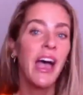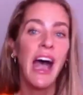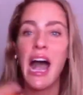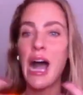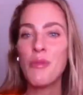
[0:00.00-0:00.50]

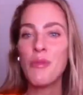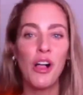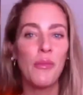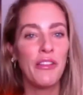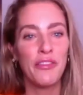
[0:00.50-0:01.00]
I'm all
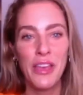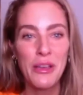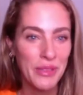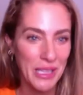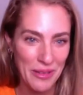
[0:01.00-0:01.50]
about
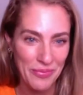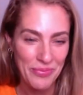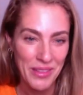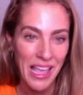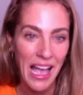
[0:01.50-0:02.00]
family.
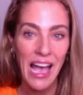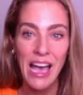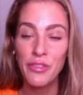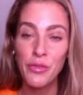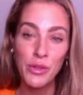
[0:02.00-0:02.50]
I
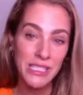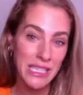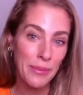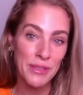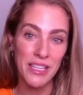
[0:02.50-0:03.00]
had 4
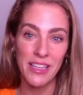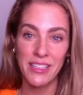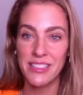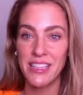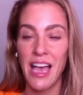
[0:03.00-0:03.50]

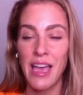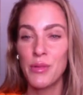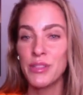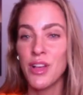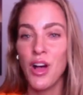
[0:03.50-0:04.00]
stepsons. I
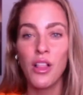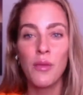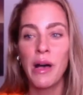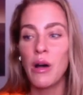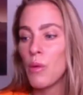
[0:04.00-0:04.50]
was all
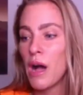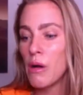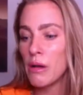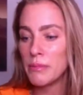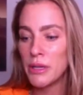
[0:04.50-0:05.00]
about, wow,
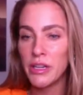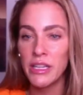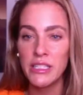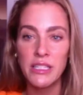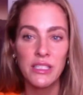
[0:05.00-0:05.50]
I'm marrying
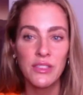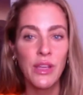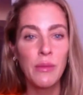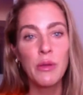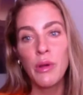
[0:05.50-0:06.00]
into this
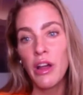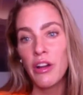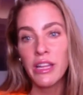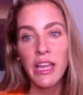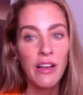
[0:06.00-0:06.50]
family where I
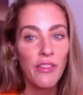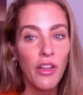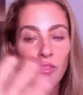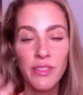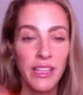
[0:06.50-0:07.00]
already have
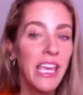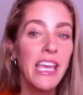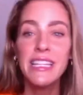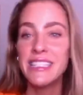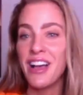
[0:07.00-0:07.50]
all the
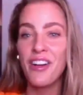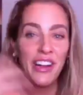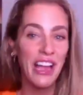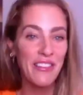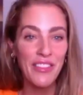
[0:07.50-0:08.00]
kids and I
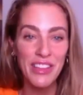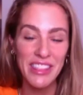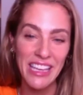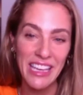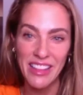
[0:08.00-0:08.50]
already have
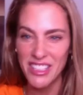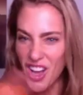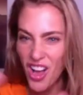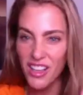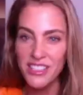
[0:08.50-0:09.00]
everything, the
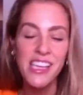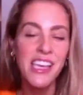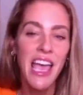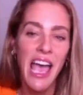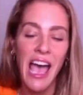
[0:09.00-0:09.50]
dogs.
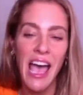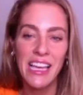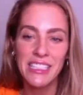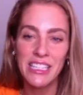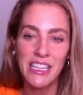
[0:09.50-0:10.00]

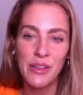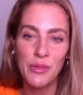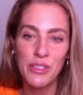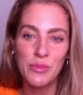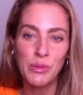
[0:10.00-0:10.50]
And it
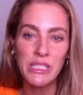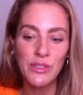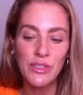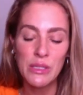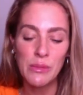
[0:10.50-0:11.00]
was
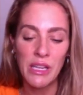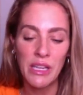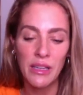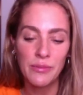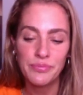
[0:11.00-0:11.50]
blissful to me.